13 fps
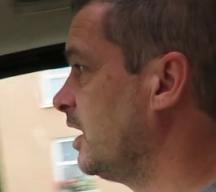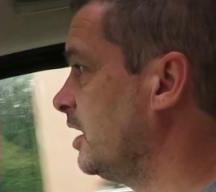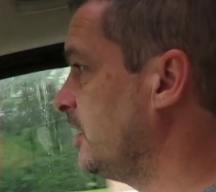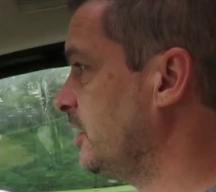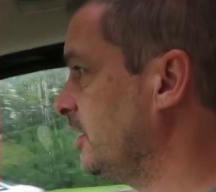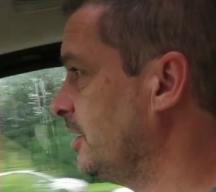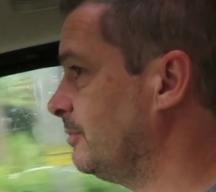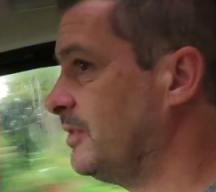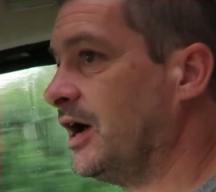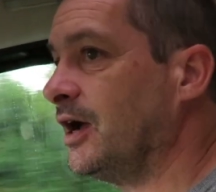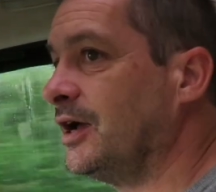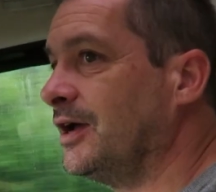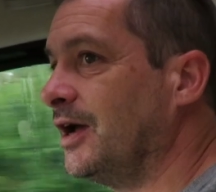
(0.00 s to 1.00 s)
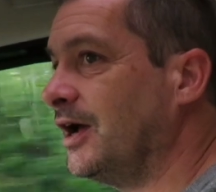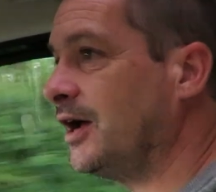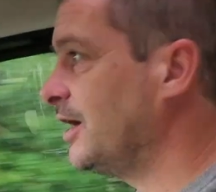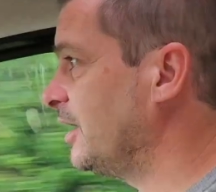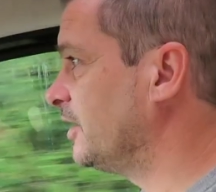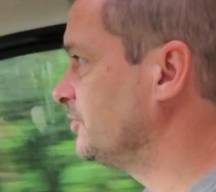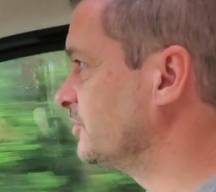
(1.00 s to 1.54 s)
Um,
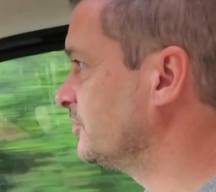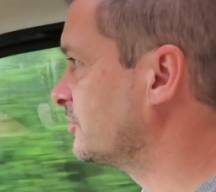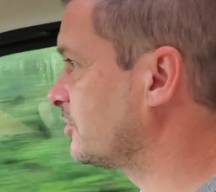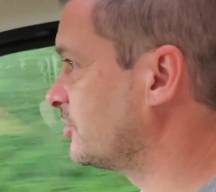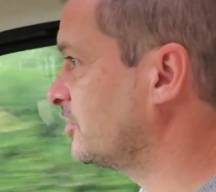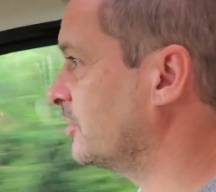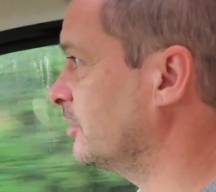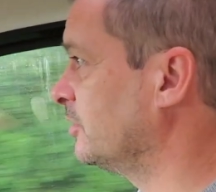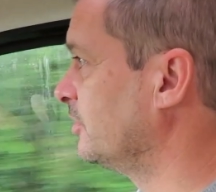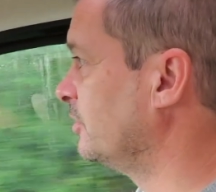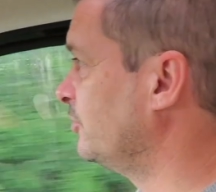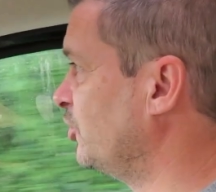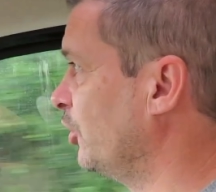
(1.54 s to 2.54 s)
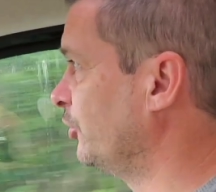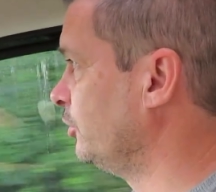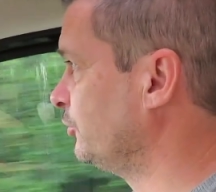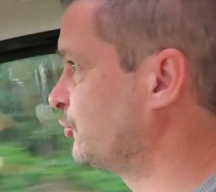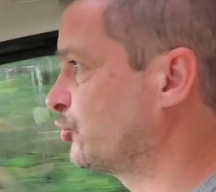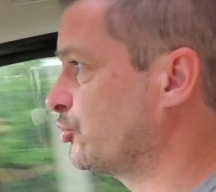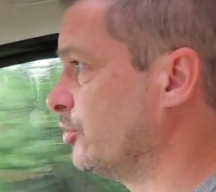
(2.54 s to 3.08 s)
and
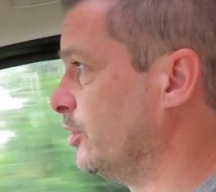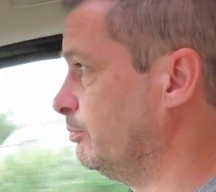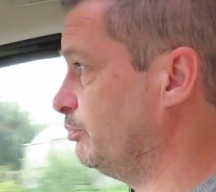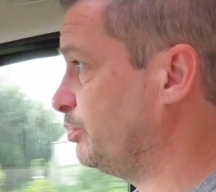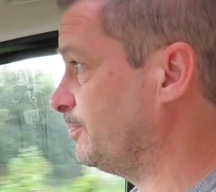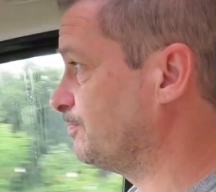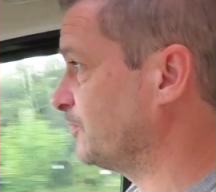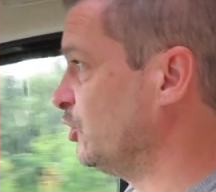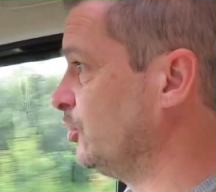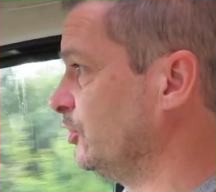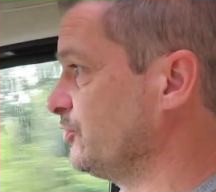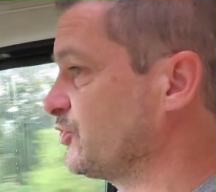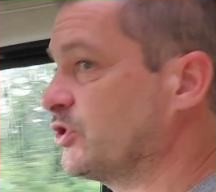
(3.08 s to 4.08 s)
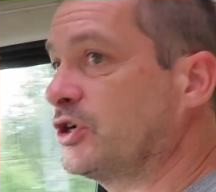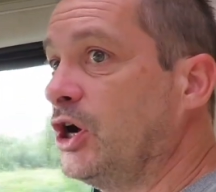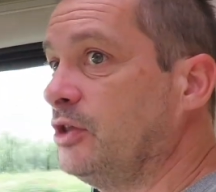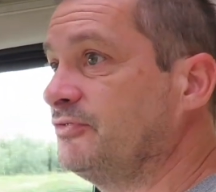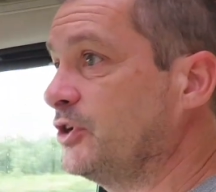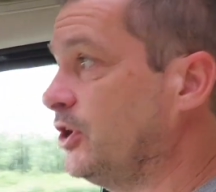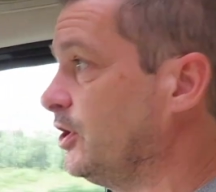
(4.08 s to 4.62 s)
Donald Trump owns a
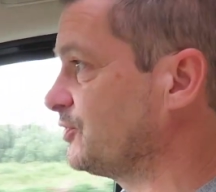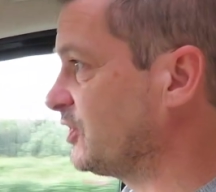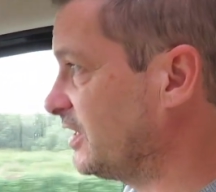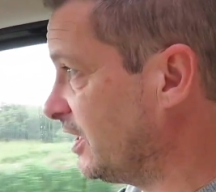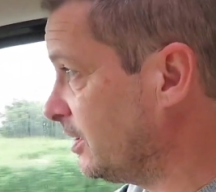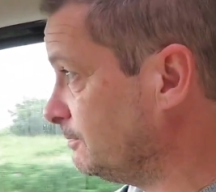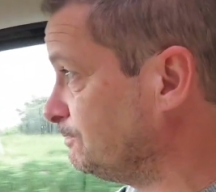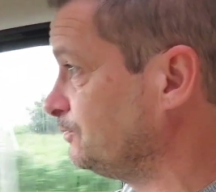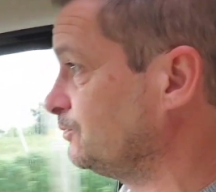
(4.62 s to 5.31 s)
golf course here,